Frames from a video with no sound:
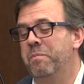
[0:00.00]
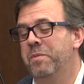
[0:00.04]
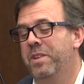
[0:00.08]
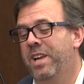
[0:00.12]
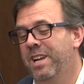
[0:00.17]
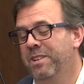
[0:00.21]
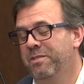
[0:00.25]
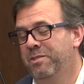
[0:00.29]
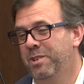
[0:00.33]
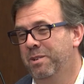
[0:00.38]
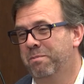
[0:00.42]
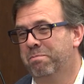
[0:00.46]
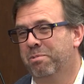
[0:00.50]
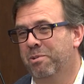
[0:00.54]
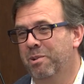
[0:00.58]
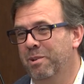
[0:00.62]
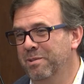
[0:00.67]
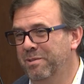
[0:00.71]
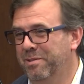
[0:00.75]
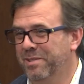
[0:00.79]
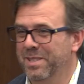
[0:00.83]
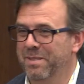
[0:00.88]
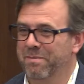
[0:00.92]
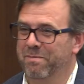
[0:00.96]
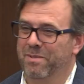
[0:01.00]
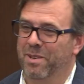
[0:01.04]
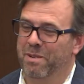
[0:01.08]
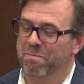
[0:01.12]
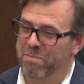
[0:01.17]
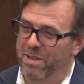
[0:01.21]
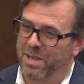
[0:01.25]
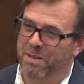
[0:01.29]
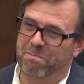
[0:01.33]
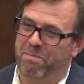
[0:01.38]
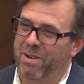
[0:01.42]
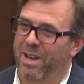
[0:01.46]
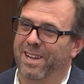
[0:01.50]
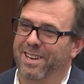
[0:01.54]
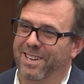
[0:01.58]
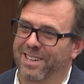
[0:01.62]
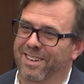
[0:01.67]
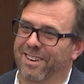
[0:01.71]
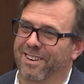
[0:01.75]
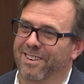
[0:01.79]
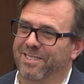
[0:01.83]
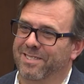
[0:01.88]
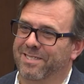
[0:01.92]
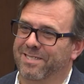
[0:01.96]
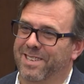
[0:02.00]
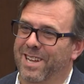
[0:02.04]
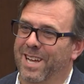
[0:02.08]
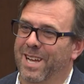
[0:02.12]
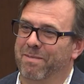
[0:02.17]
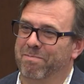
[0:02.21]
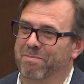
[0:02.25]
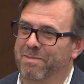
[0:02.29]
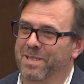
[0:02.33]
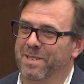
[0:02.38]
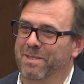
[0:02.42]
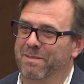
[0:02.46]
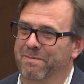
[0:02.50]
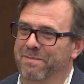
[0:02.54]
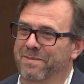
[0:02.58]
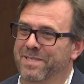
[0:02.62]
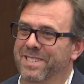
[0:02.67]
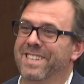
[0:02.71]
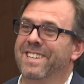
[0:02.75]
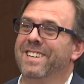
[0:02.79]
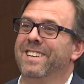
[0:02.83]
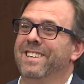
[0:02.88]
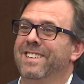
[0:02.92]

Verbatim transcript: As he approached him, a big bodyguard stopped him.